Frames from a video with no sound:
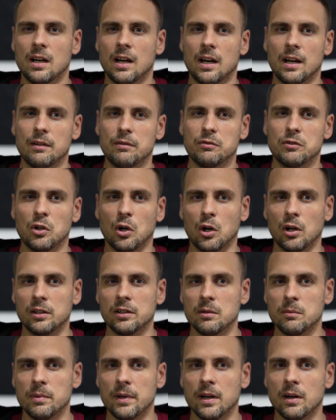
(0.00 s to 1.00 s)
I've
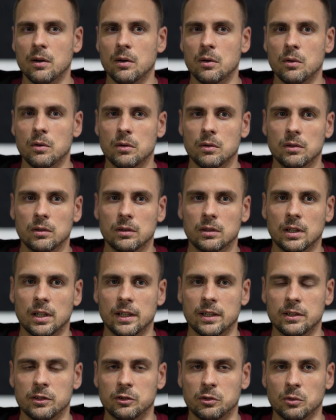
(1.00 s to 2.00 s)
talked about
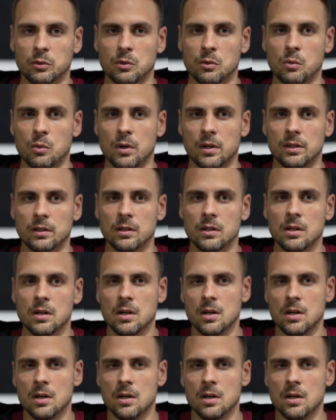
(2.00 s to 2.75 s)
kind of sort of what